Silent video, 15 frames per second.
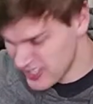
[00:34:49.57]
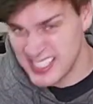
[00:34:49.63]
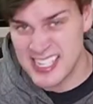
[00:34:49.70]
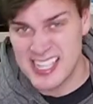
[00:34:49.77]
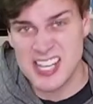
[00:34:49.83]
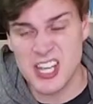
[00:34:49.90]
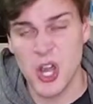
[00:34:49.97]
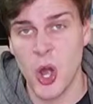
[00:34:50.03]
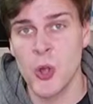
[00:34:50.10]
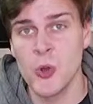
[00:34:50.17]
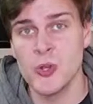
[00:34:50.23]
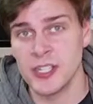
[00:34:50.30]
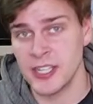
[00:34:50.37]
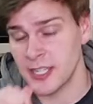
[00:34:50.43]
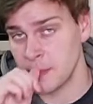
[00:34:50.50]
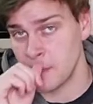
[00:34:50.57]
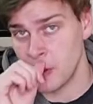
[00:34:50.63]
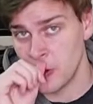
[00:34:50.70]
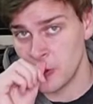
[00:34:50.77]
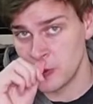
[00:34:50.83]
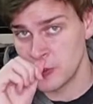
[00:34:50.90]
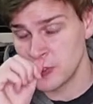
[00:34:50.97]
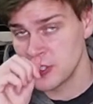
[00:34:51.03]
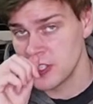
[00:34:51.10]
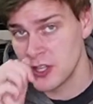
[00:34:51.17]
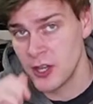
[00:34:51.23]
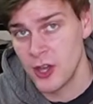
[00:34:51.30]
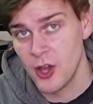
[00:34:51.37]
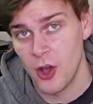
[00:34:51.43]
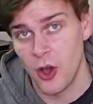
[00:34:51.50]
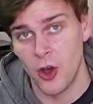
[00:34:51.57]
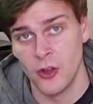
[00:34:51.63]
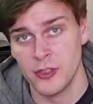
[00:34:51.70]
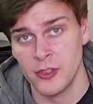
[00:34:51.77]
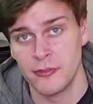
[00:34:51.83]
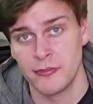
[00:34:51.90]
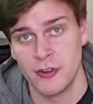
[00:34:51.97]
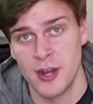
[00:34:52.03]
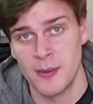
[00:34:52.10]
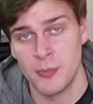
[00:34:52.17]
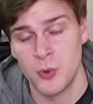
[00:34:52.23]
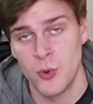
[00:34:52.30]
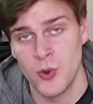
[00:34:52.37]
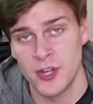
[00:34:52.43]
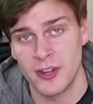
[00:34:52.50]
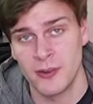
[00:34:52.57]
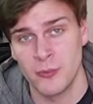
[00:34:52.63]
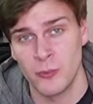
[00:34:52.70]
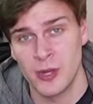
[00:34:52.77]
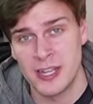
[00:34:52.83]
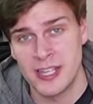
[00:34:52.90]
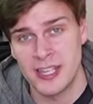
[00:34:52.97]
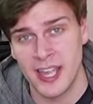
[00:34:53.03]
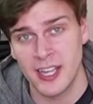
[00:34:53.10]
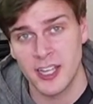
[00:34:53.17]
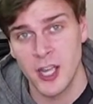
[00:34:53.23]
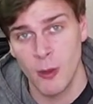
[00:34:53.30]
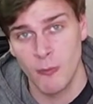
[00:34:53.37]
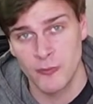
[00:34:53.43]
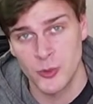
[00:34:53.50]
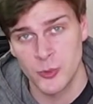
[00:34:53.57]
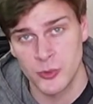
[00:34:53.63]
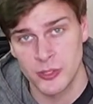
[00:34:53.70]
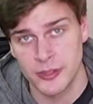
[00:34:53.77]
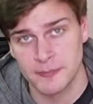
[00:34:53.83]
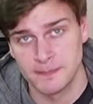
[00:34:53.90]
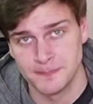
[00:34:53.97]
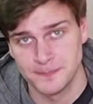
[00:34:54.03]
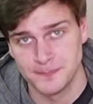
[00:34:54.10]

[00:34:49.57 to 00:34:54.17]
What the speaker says: decoding modes on the fretboard and really getting comfortable with them.